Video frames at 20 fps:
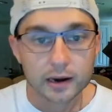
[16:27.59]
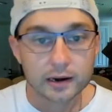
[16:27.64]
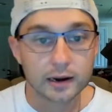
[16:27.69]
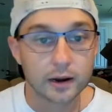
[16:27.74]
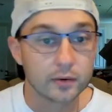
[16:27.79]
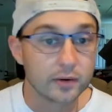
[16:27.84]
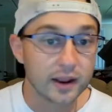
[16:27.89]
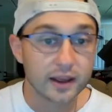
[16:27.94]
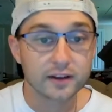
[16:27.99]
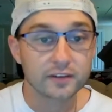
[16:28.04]

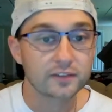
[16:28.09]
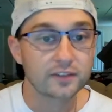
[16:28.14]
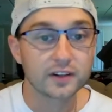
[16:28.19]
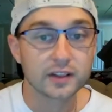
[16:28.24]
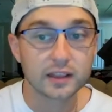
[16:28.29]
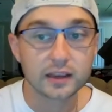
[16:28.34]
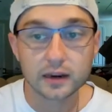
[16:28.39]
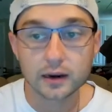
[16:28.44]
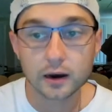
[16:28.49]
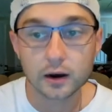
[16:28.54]
Now, Nick
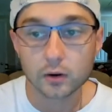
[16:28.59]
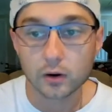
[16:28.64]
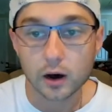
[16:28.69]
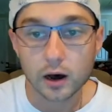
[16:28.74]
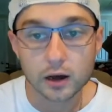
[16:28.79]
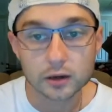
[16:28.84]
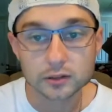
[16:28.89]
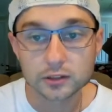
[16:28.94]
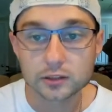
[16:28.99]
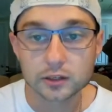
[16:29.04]
Foligno
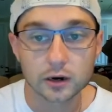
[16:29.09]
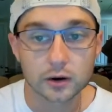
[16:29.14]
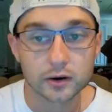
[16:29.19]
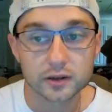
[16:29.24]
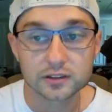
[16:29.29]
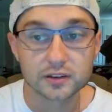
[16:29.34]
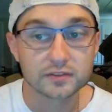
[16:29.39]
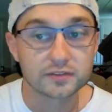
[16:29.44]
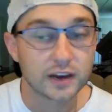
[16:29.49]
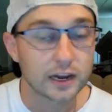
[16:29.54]
also,
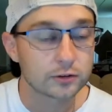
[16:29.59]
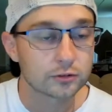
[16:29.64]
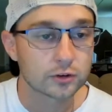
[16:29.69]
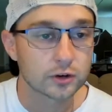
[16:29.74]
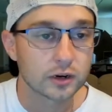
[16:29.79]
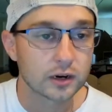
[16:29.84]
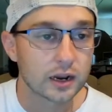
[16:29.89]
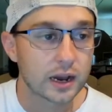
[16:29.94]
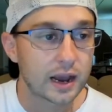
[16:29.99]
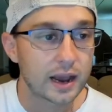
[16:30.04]
as a
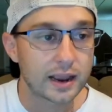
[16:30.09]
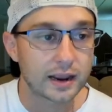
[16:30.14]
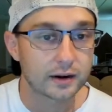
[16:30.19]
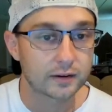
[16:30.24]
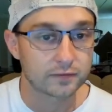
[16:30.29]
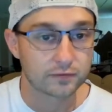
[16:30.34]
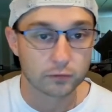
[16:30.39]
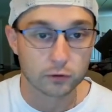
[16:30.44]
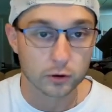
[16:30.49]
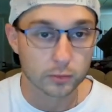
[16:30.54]
veteran guy and
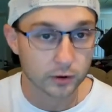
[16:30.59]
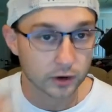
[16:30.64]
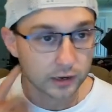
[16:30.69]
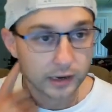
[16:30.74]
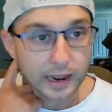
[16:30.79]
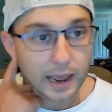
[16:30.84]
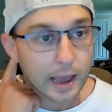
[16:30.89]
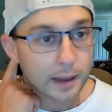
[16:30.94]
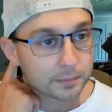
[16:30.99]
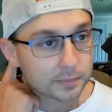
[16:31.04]
a former
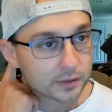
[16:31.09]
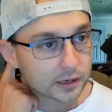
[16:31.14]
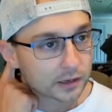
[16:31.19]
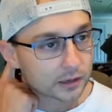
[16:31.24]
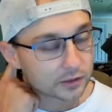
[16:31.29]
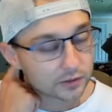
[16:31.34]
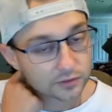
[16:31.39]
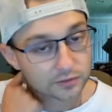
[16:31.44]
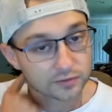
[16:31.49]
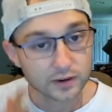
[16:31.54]
captain,
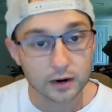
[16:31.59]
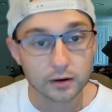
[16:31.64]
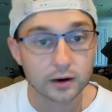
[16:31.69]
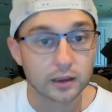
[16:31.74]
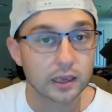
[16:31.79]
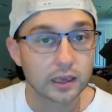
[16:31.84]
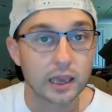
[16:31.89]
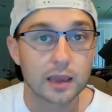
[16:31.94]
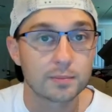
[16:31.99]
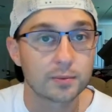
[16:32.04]
is
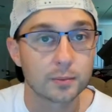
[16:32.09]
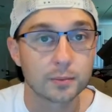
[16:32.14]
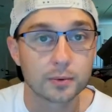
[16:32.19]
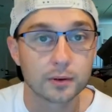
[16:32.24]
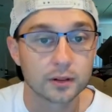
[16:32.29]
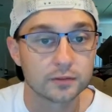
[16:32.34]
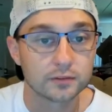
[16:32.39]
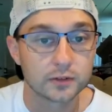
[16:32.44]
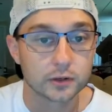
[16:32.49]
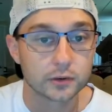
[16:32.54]
very
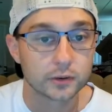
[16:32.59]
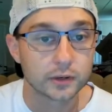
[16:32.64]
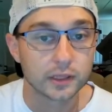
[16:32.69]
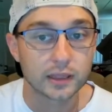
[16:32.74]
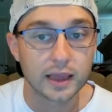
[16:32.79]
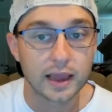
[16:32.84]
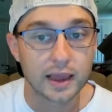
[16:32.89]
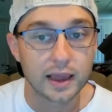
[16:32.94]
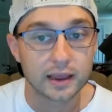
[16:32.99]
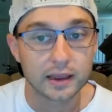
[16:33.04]
capable of
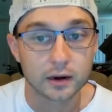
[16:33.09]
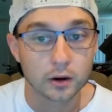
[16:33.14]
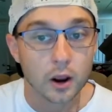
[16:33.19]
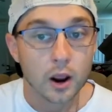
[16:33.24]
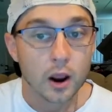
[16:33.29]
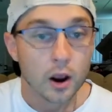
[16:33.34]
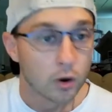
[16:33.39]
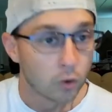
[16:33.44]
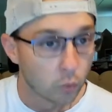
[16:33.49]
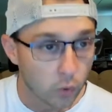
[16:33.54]
doing that and
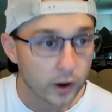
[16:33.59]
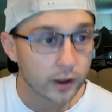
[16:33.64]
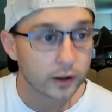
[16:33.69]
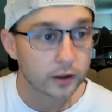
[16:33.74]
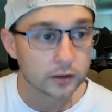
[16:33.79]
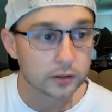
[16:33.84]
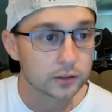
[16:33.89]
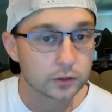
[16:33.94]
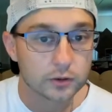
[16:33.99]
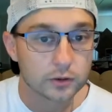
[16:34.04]

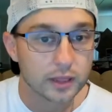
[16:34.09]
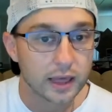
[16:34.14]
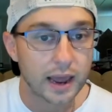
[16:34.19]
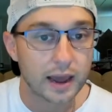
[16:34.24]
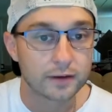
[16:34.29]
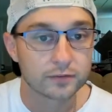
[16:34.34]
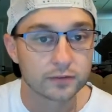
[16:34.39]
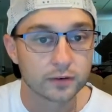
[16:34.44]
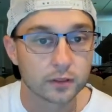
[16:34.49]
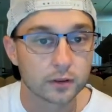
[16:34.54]
will do
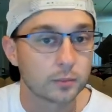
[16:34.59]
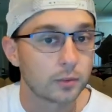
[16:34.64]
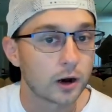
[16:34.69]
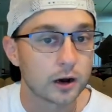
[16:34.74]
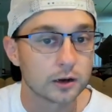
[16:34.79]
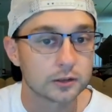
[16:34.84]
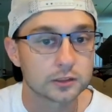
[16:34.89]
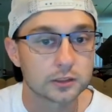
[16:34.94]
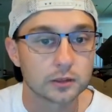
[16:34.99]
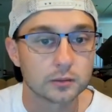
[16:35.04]
that for the
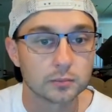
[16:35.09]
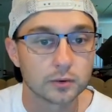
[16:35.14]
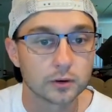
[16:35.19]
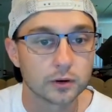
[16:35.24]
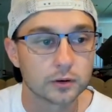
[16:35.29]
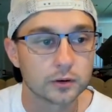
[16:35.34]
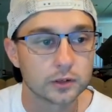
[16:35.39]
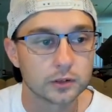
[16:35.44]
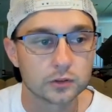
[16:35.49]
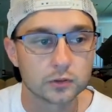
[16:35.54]
Boston
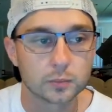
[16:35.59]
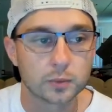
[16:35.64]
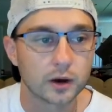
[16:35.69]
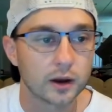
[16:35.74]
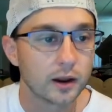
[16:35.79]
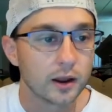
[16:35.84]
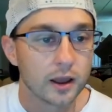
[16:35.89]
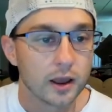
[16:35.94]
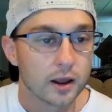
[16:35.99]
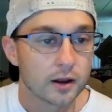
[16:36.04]
Bruins.
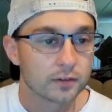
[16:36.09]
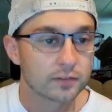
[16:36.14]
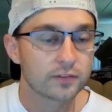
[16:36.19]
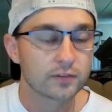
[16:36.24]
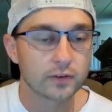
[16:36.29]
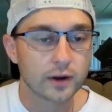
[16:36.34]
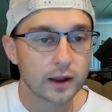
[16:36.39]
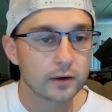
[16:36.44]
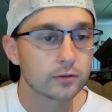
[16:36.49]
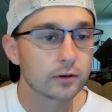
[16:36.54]
But
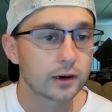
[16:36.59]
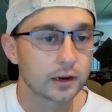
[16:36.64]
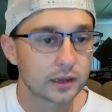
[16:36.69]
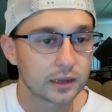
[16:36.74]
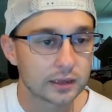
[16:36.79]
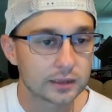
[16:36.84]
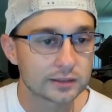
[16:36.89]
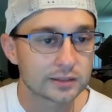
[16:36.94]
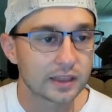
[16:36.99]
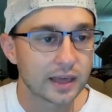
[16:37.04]
Frederick
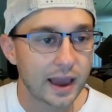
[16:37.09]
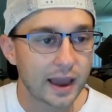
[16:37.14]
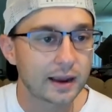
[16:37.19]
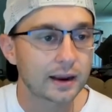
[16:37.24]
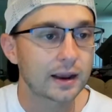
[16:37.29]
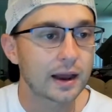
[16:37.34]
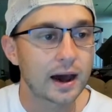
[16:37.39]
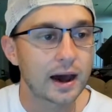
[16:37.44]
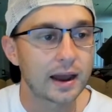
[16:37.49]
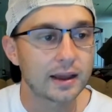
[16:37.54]
is
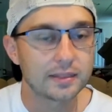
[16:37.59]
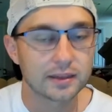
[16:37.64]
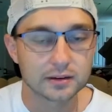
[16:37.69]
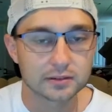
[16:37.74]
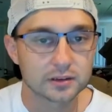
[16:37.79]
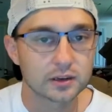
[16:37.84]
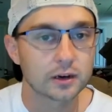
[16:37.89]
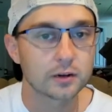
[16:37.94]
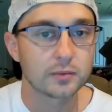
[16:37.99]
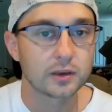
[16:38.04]
that guy
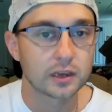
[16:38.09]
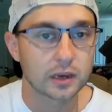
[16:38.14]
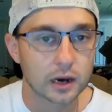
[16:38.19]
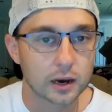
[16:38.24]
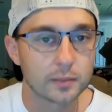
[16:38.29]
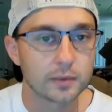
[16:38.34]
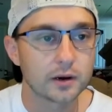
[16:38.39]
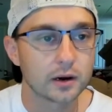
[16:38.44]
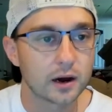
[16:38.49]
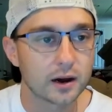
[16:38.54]
that's going to be
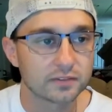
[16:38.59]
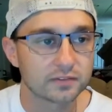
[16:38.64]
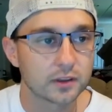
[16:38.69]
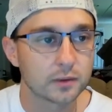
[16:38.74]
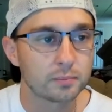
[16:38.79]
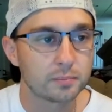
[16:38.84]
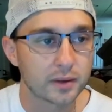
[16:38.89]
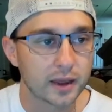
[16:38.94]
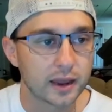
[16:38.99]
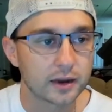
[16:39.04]
coming off
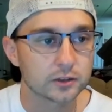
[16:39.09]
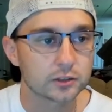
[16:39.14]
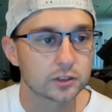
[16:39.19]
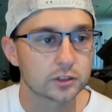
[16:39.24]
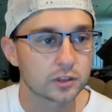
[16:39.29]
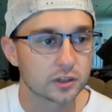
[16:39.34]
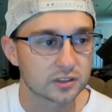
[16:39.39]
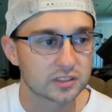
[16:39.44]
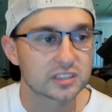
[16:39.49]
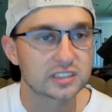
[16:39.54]
the
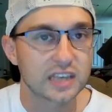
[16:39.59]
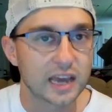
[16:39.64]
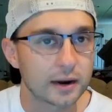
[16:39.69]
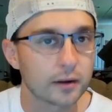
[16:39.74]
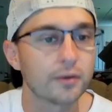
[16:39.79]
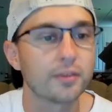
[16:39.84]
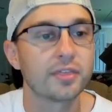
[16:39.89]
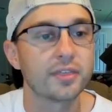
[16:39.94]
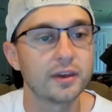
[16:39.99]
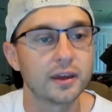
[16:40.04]
bench to
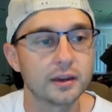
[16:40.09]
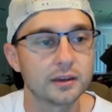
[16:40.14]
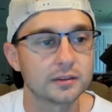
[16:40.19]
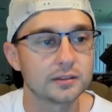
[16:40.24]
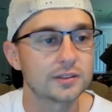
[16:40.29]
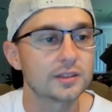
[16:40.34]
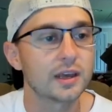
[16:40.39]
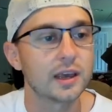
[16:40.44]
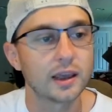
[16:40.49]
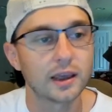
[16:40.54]
settle
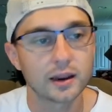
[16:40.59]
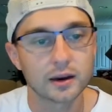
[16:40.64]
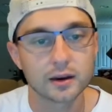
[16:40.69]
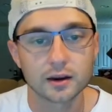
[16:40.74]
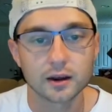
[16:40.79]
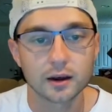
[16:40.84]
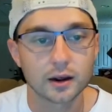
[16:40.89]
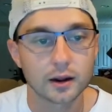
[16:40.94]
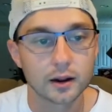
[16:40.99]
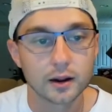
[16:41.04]
things.
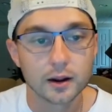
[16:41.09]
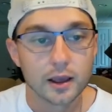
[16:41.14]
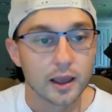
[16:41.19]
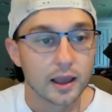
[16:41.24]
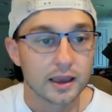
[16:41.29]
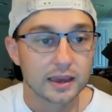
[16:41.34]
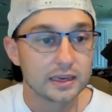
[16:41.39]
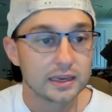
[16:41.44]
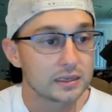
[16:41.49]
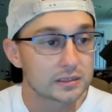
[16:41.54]
And
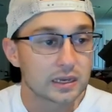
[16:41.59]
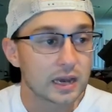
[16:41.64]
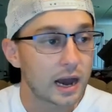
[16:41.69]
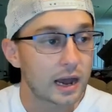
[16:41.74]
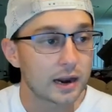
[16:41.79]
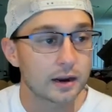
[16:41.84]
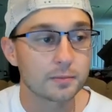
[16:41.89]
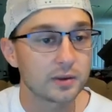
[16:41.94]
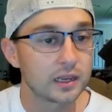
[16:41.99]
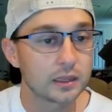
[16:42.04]
he's
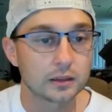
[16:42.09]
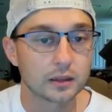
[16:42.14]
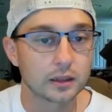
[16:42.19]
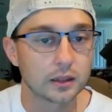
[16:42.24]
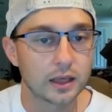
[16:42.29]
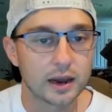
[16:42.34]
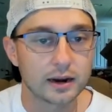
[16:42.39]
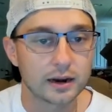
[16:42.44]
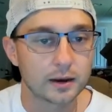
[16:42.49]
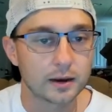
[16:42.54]
got to be in the
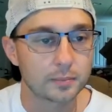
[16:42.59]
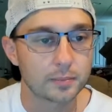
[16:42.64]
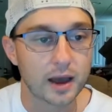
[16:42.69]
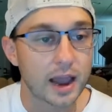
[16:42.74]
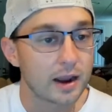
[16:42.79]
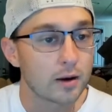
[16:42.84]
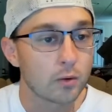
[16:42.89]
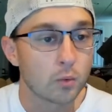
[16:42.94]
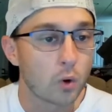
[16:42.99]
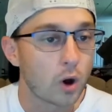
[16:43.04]
lineup.
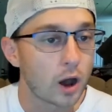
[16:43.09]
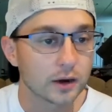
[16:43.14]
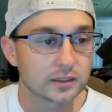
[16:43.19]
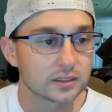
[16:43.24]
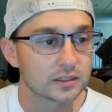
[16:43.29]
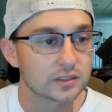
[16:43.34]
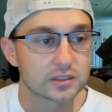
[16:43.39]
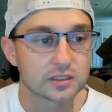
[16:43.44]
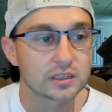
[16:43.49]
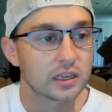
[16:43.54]
I want
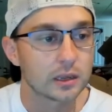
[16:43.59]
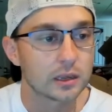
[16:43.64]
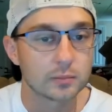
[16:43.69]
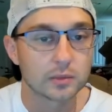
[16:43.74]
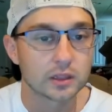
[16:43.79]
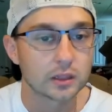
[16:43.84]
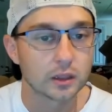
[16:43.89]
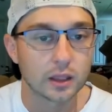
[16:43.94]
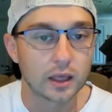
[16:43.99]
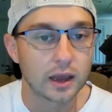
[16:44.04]
to see him
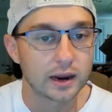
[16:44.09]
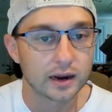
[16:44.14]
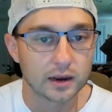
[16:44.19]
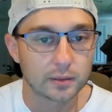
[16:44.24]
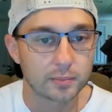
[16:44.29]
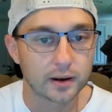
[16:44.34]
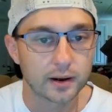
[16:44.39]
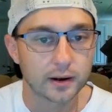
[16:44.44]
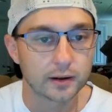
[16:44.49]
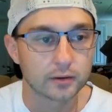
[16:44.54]
in the
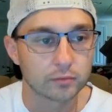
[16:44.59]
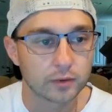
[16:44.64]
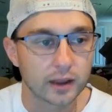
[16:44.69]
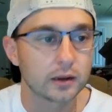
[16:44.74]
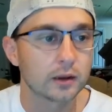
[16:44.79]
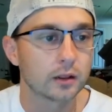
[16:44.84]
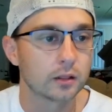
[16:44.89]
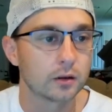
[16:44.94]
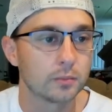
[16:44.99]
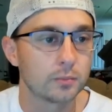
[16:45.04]
lineup on a
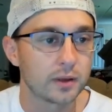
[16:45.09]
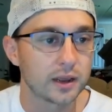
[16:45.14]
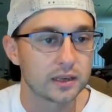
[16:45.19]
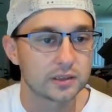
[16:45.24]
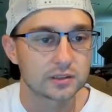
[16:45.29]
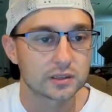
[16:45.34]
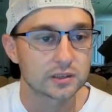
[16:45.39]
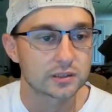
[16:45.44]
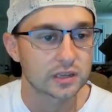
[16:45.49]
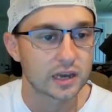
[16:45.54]
regular
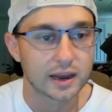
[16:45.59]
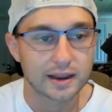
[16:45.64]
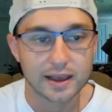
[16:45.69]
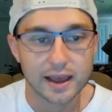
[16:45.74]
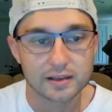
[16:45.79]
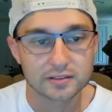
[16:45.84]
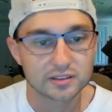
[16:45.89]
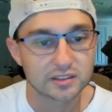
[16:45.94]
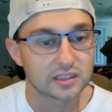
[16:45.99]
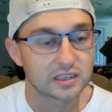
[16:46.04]
basis.
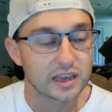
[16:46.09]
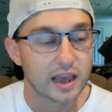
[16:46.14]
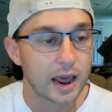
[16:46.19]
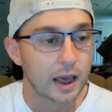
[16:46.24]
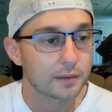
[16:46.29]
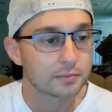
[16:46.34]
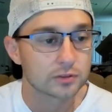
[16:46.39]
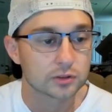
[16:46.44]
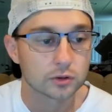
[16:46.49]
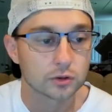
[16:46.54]
I see
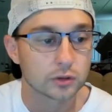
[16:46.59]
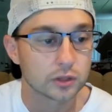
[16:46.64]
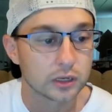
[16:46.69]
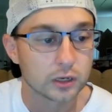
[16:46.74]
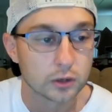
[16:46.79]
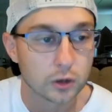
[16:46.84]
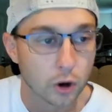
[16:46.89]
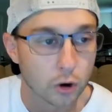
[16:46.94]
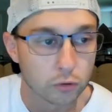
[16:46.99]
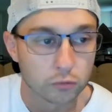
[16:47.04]

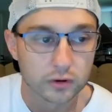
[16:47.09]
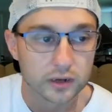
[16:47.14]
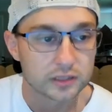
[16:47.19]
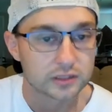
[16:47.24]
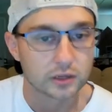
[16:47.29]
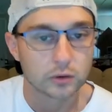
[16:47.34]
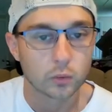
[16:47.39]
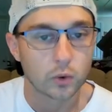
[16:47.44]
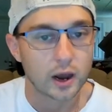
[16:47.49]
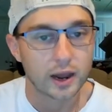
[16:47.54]
absolutely no
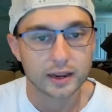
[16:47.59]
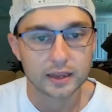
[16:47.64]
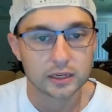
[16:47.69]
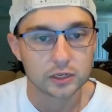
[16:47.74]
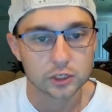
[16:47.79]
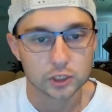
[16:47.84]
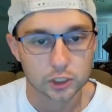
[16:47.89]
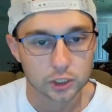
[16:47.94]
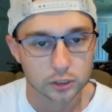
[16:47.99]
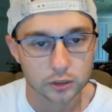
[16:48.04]
reason why
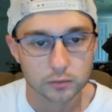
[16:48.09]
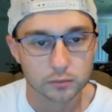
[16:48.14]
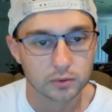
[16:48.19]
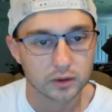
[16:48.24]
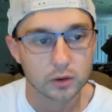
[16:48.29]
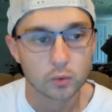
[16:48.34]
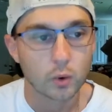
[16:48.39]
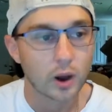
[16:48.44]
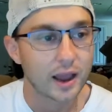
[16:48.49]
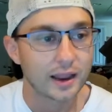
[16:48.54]
he shouldn't
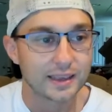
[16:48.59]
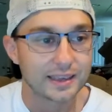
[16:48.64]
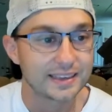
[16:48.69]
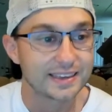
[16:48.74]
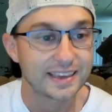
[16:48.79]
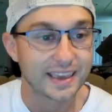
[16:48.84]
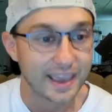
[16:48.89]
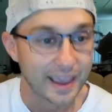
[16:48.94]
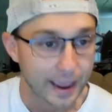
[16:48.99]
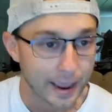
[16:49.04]
be, why
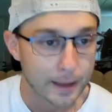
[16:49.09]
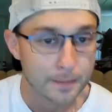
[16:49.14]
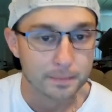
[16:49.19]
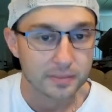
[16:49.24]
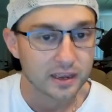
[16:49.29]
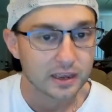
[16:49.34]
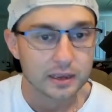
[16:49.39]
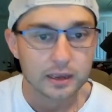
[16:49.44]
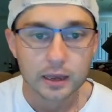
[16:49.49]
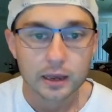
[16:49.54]
he can't
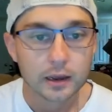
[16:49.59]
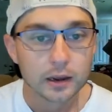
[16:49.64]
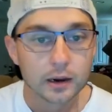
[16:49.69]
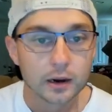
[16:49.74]
be,